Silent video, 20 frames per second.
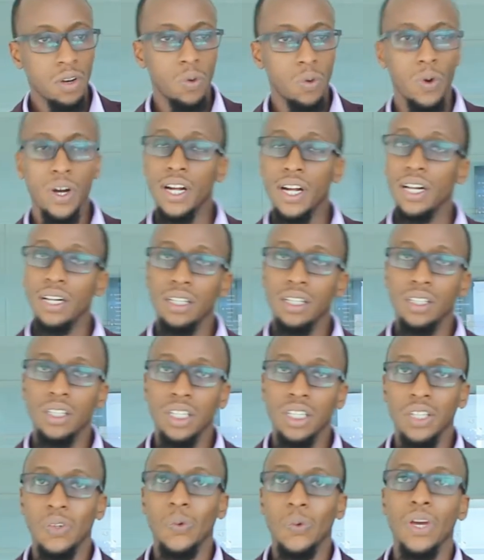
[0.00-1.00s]
Well,
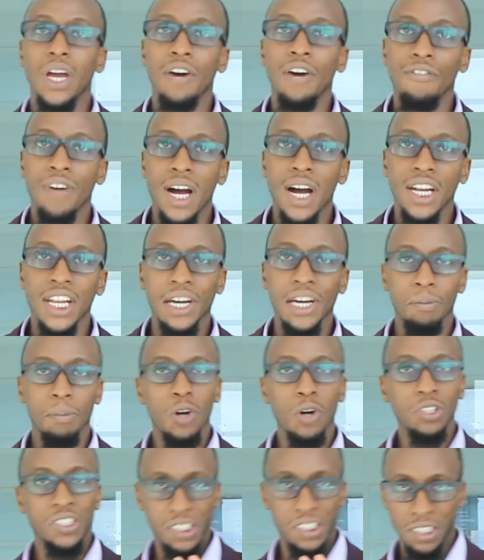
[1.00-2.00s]
we have heard
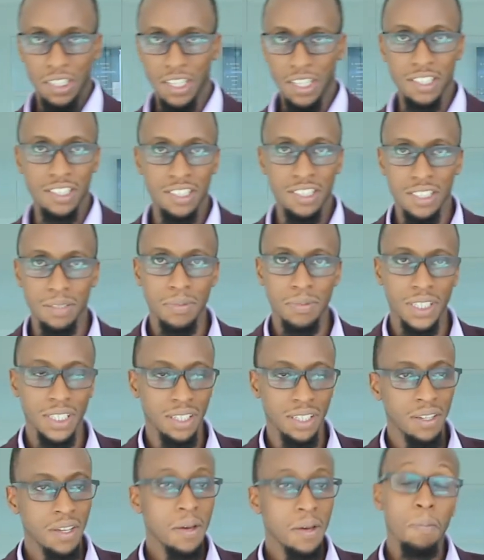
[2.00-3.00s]
about red teaming,